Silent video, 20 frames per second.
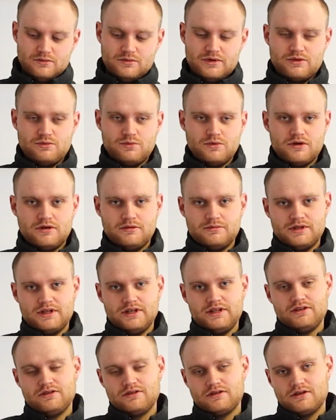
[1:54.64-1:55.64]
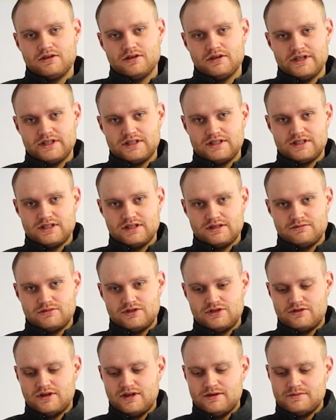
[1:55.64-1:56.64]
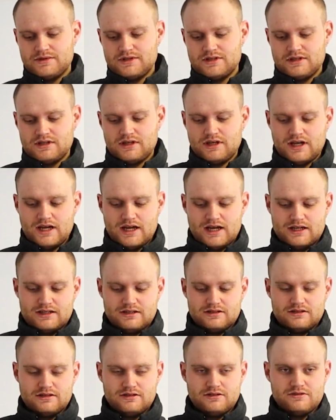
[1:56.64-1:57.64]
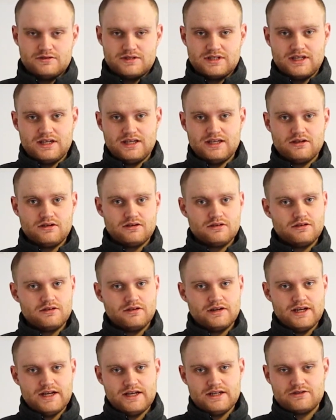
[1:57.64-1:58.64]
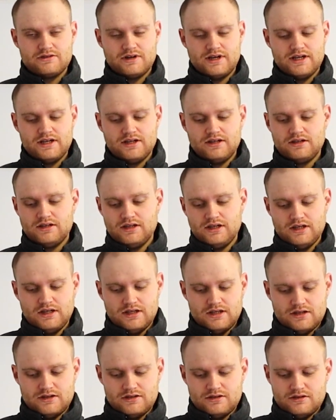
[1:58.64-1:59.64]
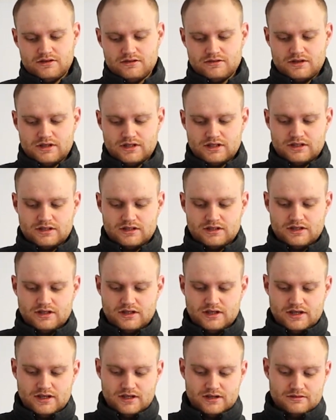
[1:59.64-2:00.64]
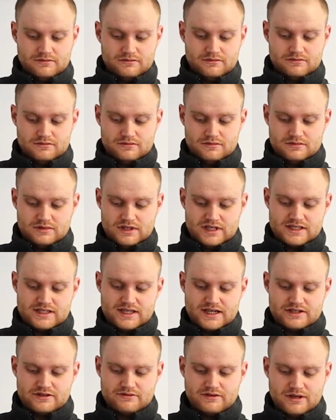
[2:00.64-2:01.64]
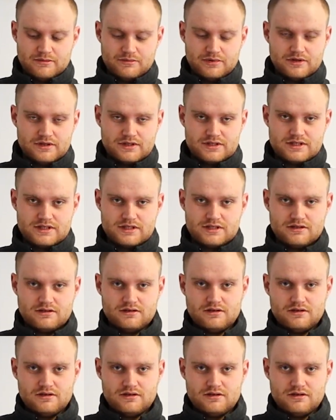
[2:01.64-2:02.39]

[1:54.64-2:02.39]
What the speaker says: With Warbler, you can cut into strips, and using a heat gun or a hairdryer, you can exaggerate points,